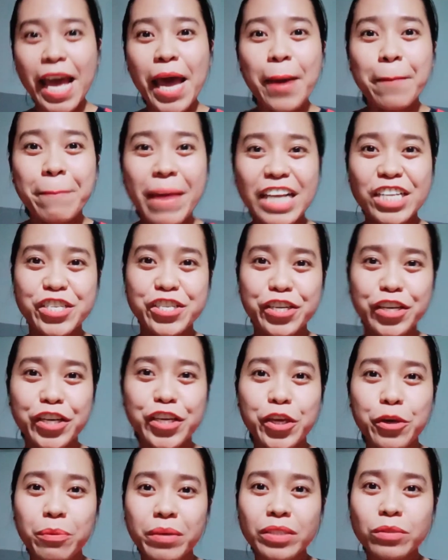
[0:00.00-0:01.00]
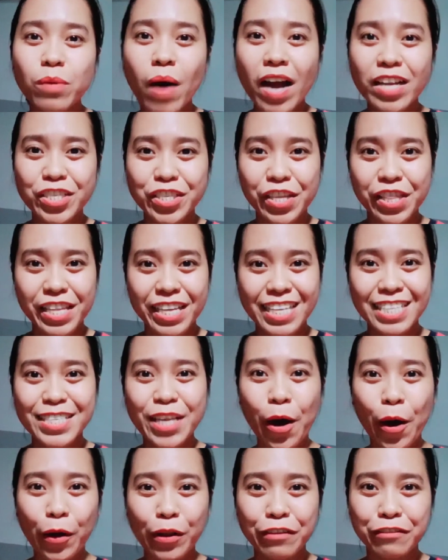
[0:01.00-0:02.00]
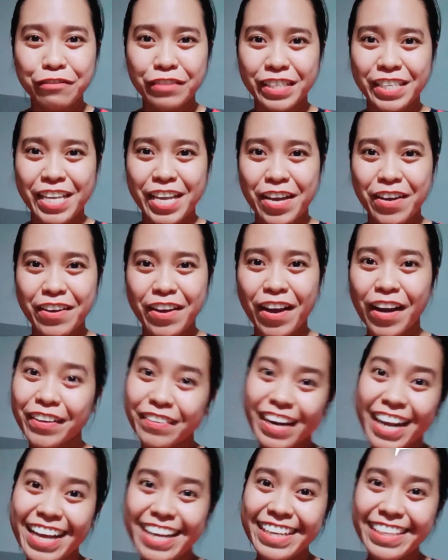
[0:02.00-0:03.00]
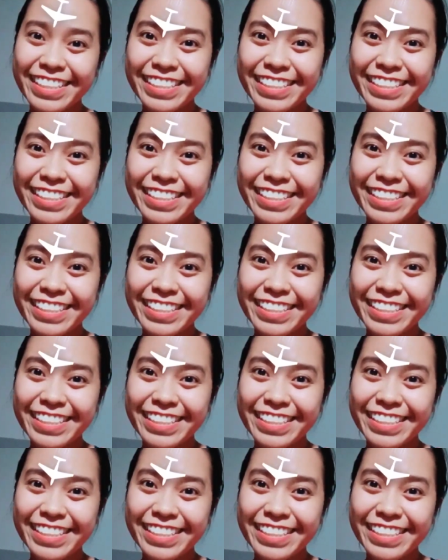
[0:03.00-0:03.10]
make sure you will watch this whole video. Alright?